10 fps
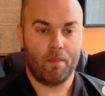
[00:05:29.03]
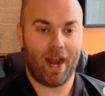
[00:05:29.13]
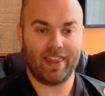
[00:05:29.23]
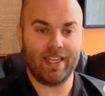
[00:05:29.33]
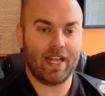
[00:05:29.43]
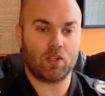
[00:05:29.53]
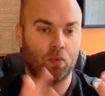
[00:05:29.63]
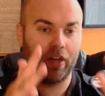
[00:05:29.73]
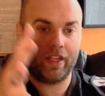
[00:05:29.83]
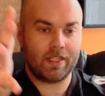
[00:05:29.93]
But I think that's
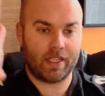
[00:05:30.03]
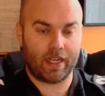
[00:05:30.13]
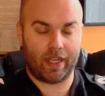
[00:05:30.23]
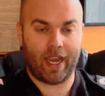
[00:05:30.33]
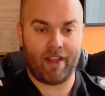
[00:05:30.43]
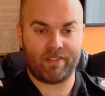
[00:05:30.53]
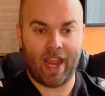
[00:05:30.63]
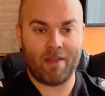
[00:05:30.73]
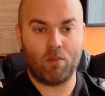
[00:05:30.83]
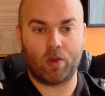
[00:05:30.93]
realistically, if
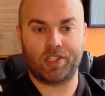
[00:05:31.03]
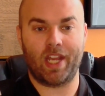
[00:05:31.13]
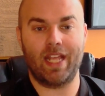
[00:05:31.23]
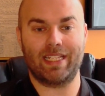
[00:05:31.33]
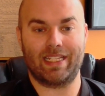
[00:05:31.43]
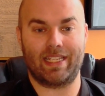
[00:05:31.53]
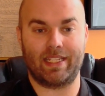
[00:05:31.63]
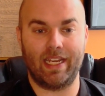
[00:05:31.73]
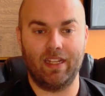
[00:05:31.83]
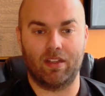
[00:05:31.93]
Dan Moore stays as a
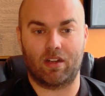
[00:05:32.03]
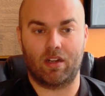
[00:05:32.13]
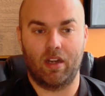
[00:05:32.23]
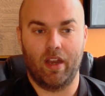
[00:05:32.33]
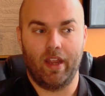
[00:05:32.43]
Steeler,